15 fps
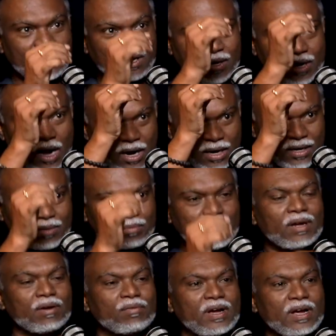under my
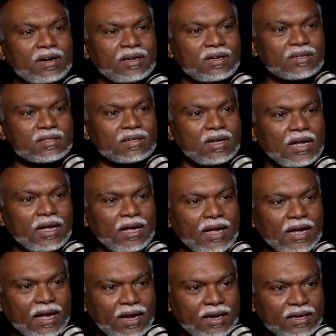awareness,
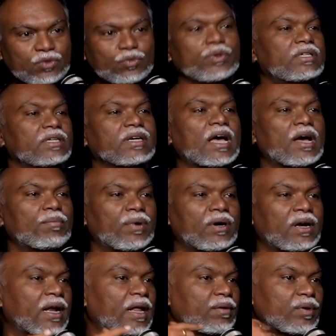and switching happened,
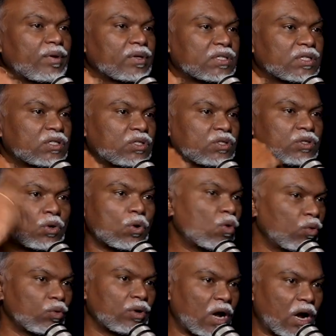and I was
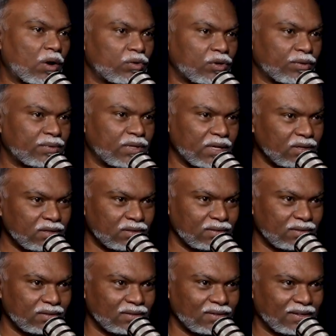thrown out of the
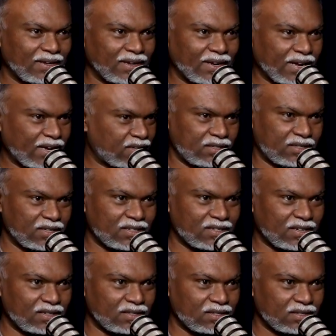
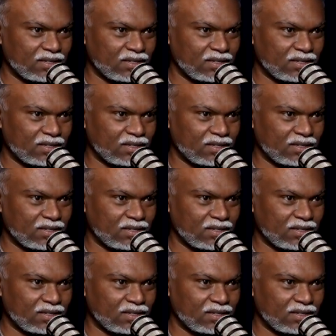existence